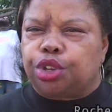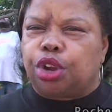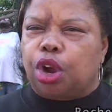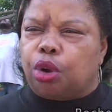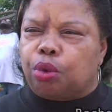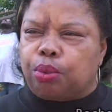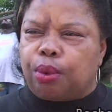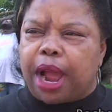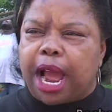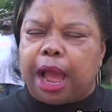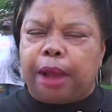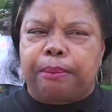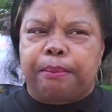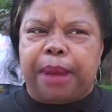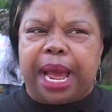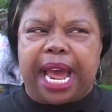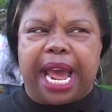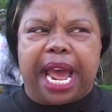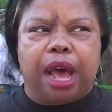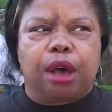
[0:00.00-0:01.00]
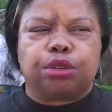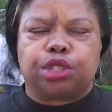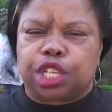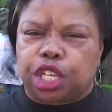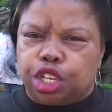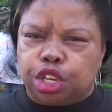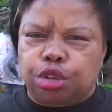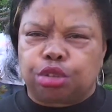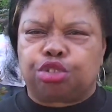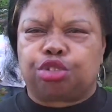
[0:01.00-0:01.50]
you don't rob my house
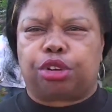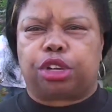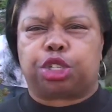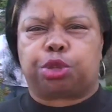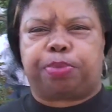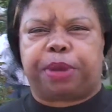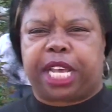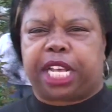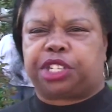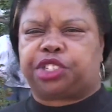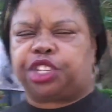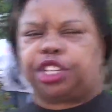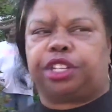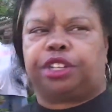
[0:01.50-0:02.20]
and you trespassing.